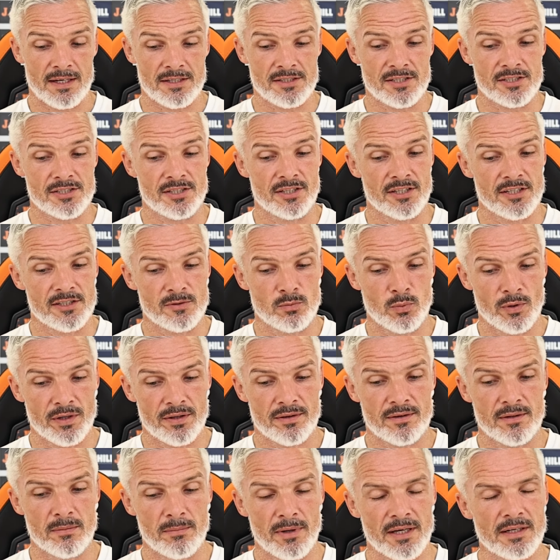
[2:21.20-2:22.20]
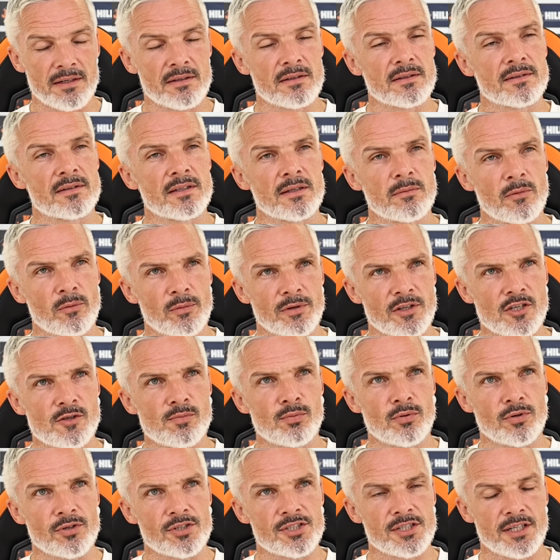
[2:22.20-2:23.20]
exercise with the medical team and with the
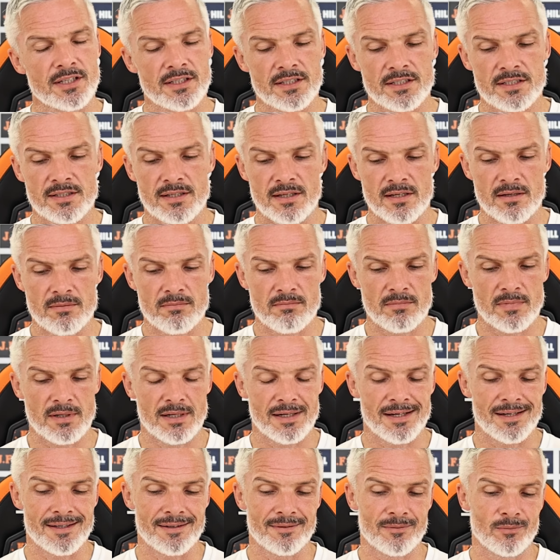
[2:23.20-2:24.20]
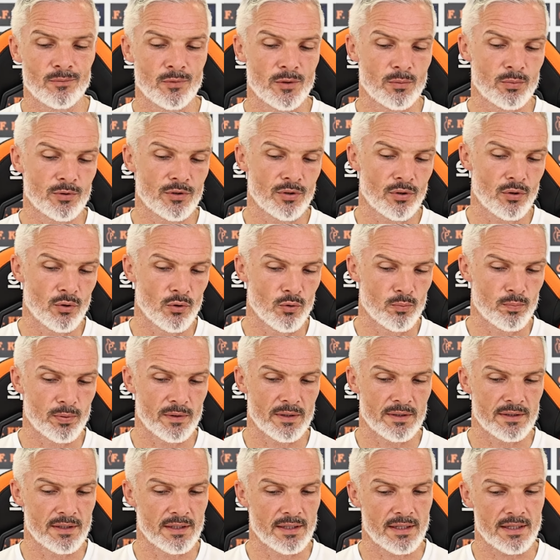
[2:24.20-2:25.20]
sports science team, and we would hope
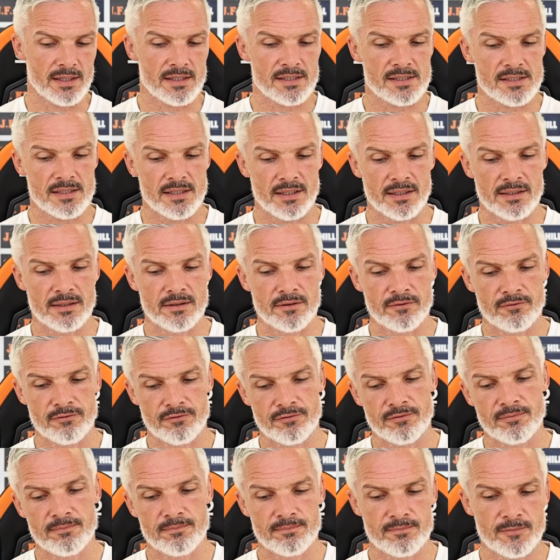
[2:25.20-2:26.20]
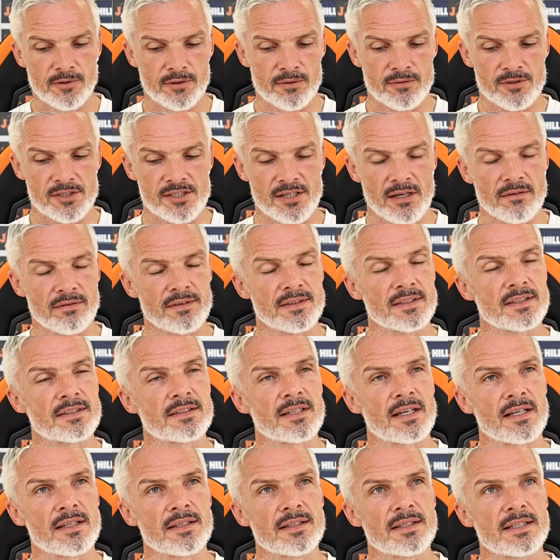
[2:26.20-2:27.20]
in the next kind of 7 to
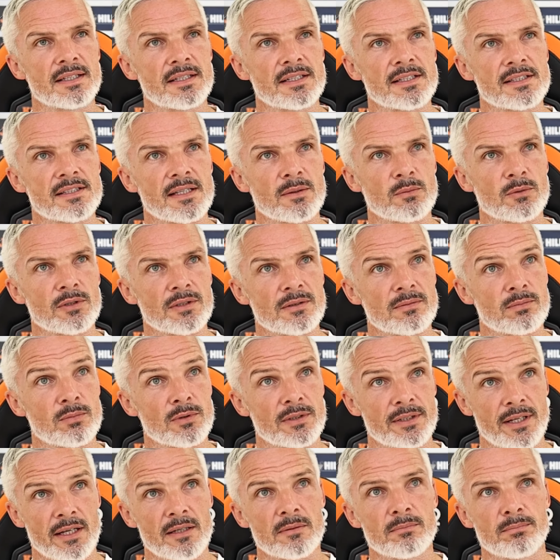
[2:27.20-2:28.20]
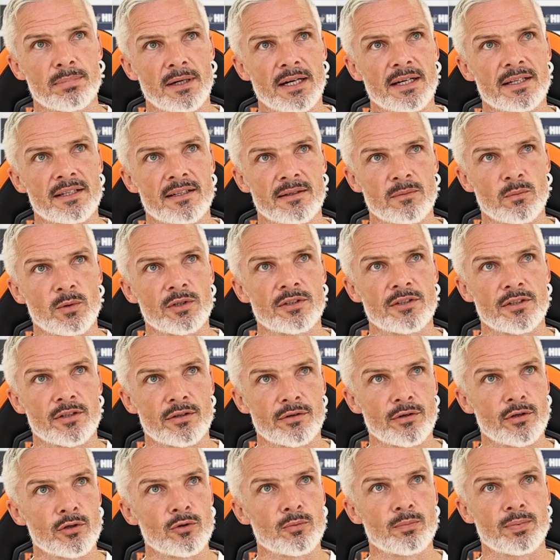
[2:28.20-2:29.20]
10 days that we'll get him back in with the
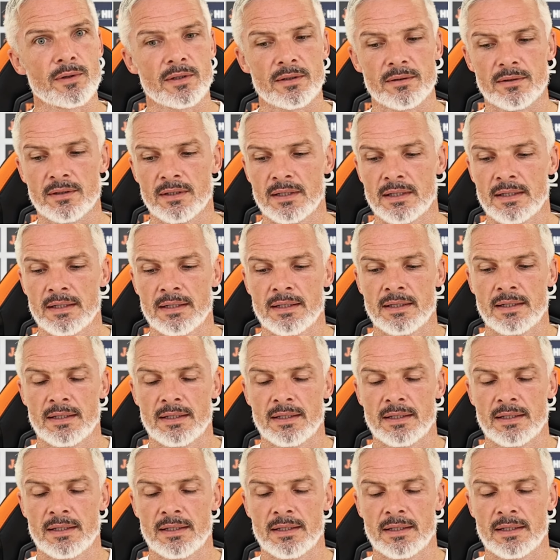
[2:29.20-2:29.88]
group and